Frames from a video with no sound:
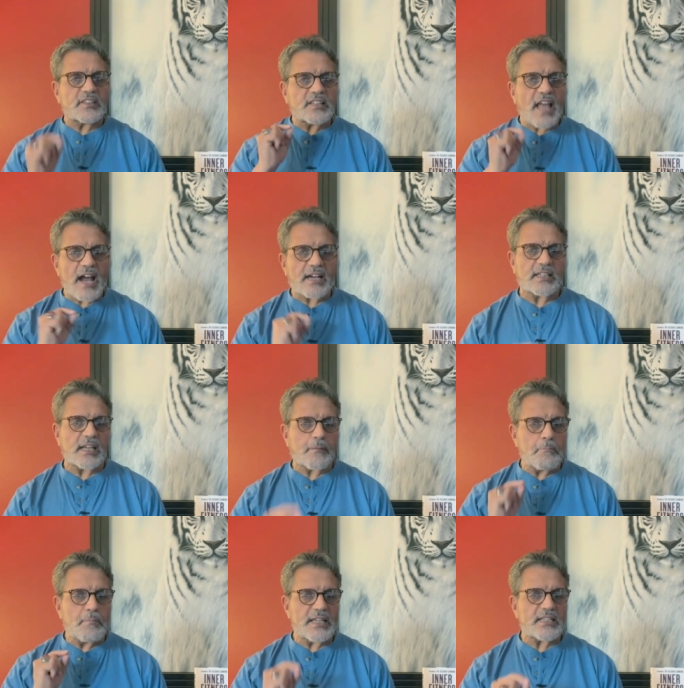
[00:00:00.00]

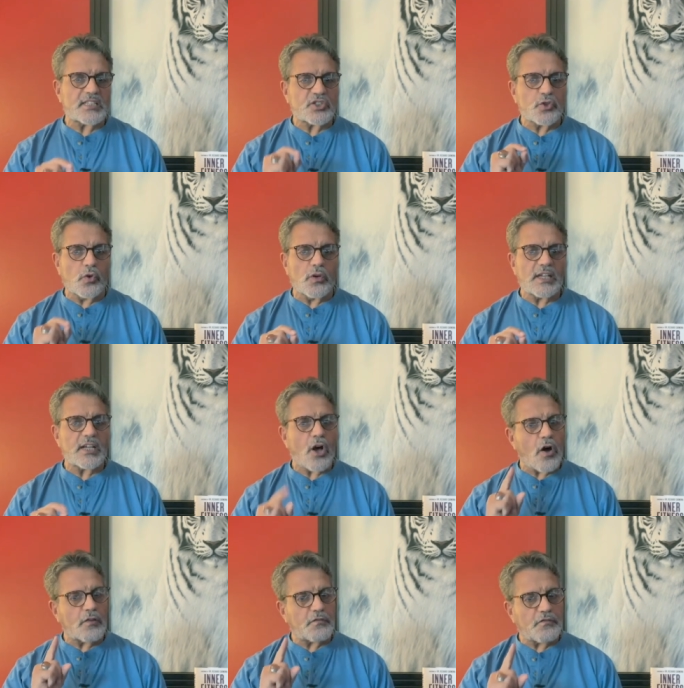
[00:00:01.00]
tactic based solely
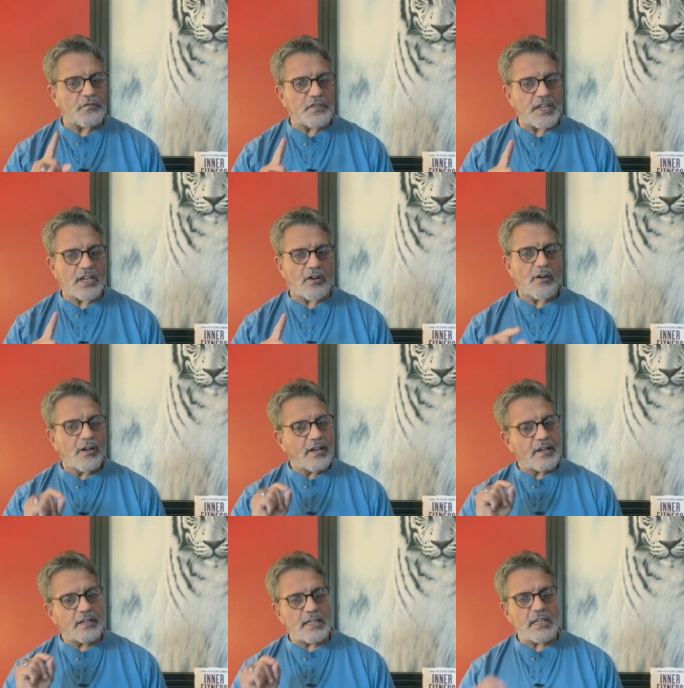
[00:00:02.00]
on fear
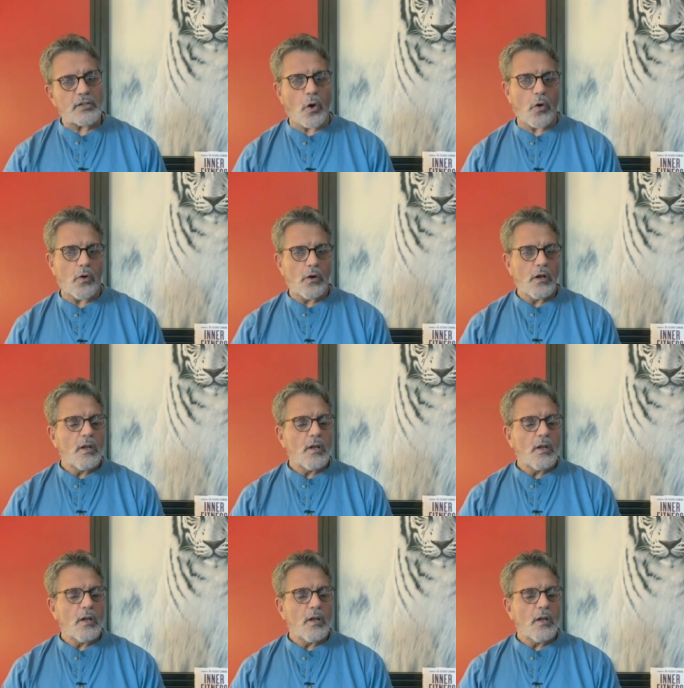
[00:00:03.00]
and ego.